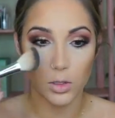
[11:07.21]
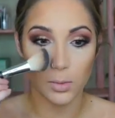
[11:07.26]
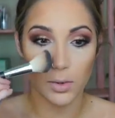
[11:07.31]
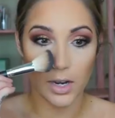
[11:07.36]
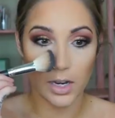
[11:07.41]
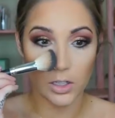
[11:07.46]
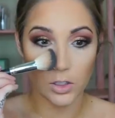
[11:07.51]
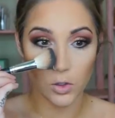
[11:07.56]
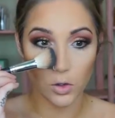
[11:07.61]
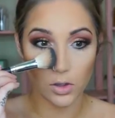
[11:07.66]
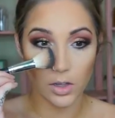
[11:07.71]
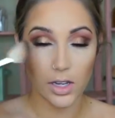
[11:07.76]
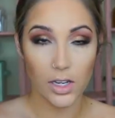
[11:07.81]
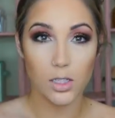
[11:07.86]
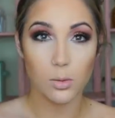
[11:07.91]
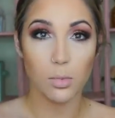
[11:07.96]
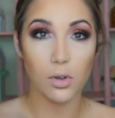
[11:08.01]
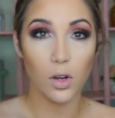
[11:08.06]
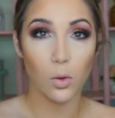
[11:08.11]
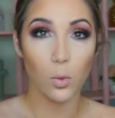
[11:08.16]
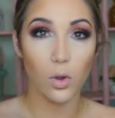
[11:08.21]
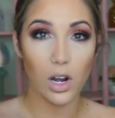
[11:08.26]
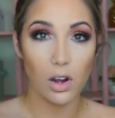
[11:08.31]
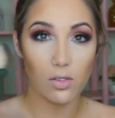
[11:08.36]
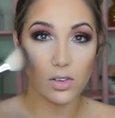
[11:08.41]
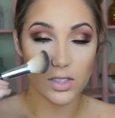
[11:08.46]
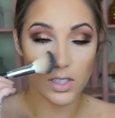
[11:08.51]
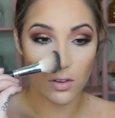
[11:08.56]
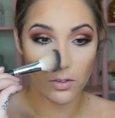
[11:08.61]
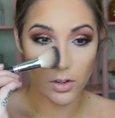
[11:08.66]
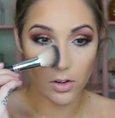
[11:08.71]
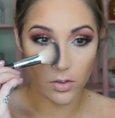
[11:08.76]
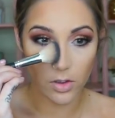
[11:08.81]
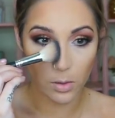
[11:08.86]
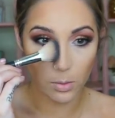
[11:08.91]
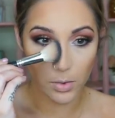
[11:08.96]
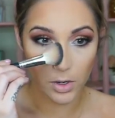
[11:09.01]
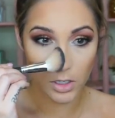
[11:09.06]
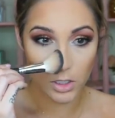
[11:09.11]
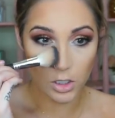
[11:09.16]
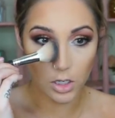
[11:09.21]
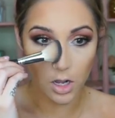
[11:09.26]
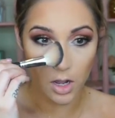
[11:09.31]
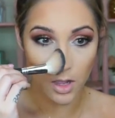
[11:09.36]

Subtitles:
but I do like to put whatever's left over on the brush